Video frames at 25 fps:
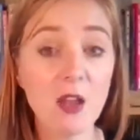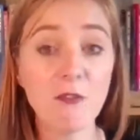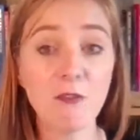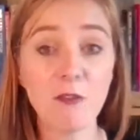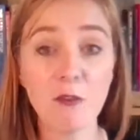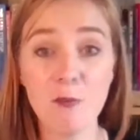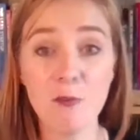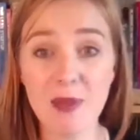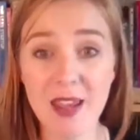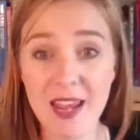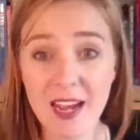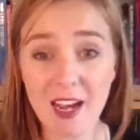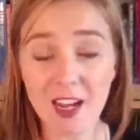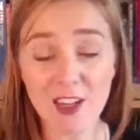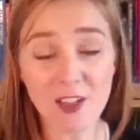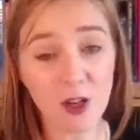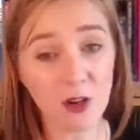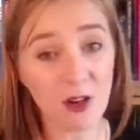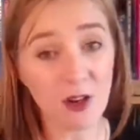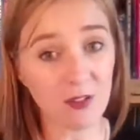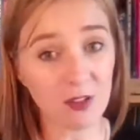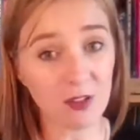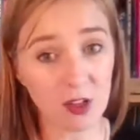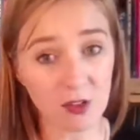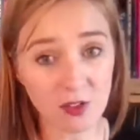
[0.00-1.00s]
For me, I
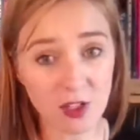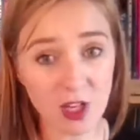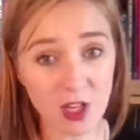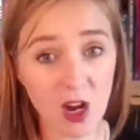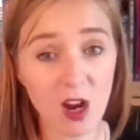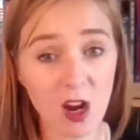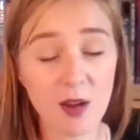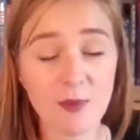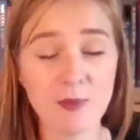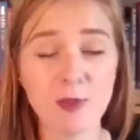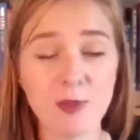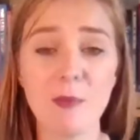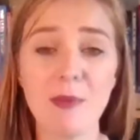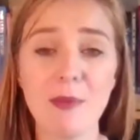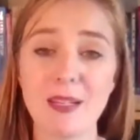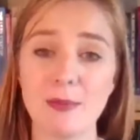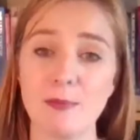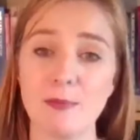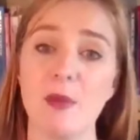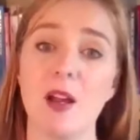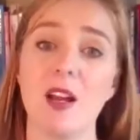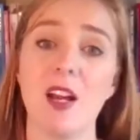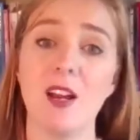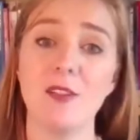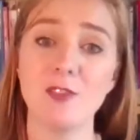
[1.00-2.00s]
don't have a lot of time, so it makes
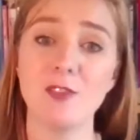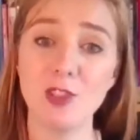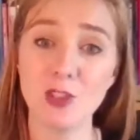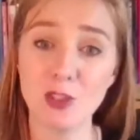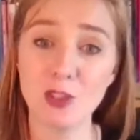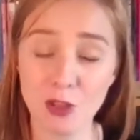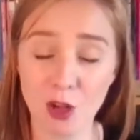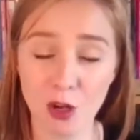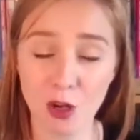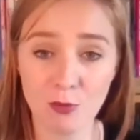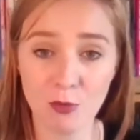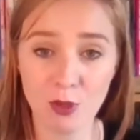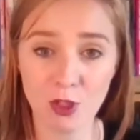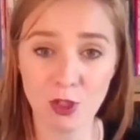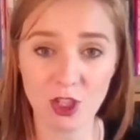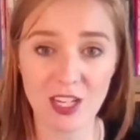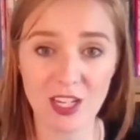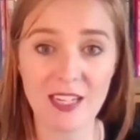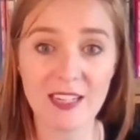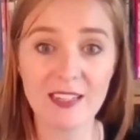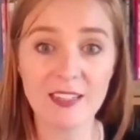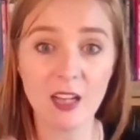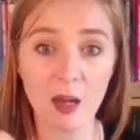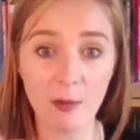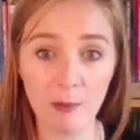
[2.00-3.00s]
my life so much
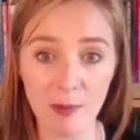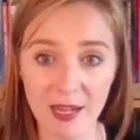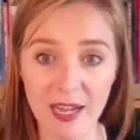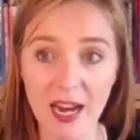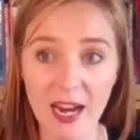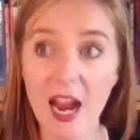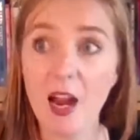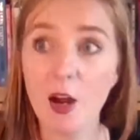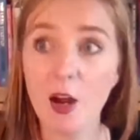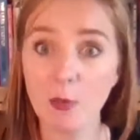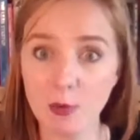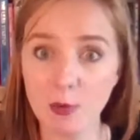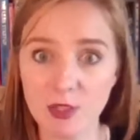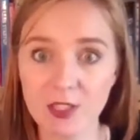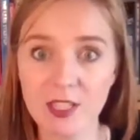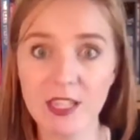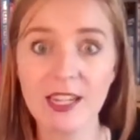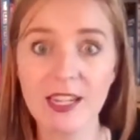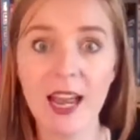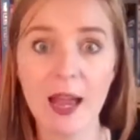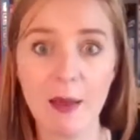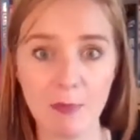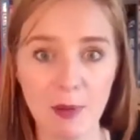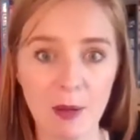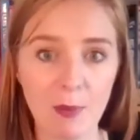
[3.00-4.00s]
easier being able to
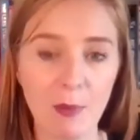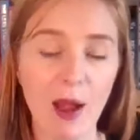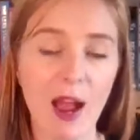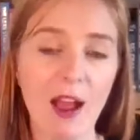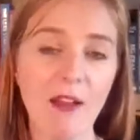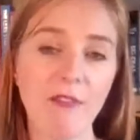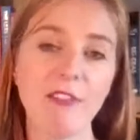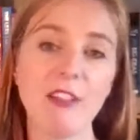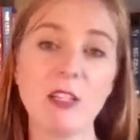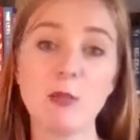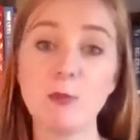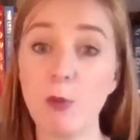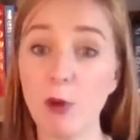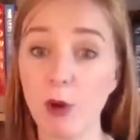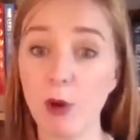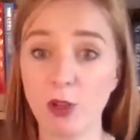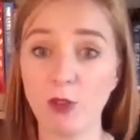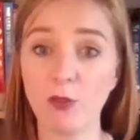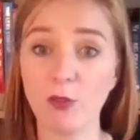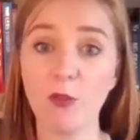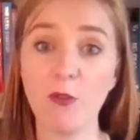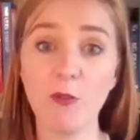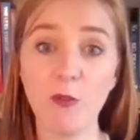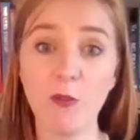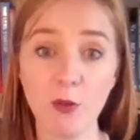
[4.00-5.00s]
let people have these
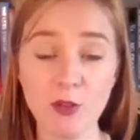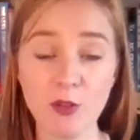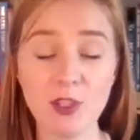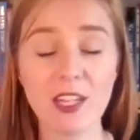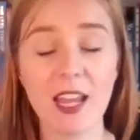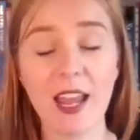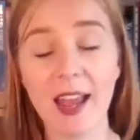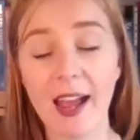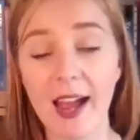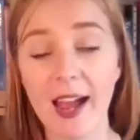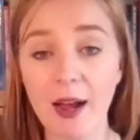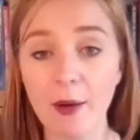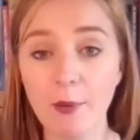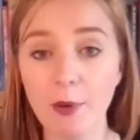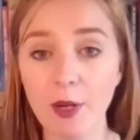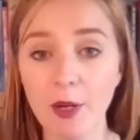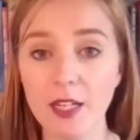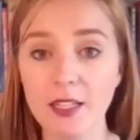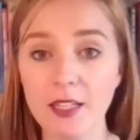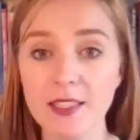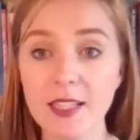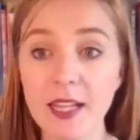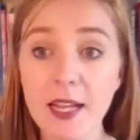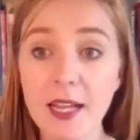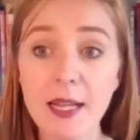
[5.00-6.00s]
products for 48
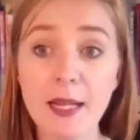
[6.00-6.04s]
hours.